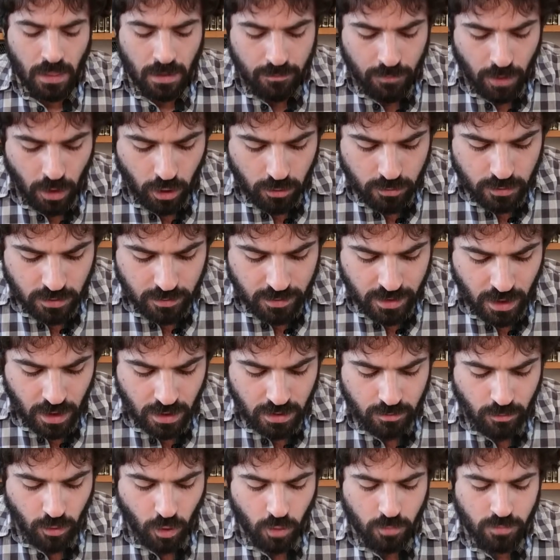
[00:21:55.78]
Makom Shabni
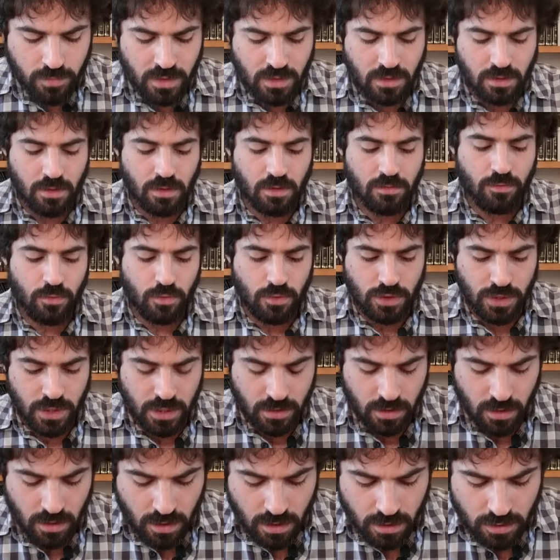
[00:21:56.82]
adam omdin
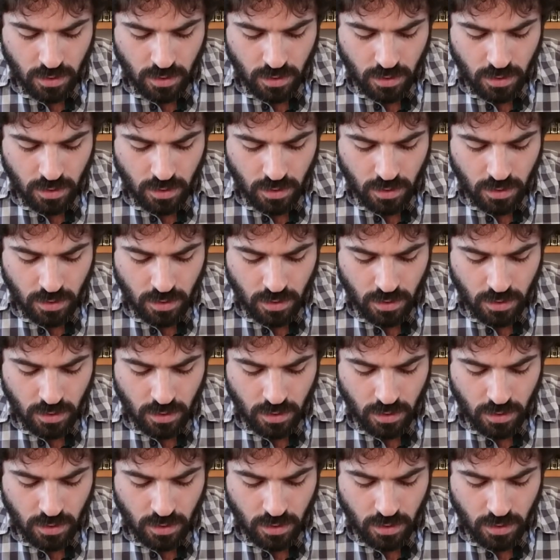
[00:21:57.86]
levushin.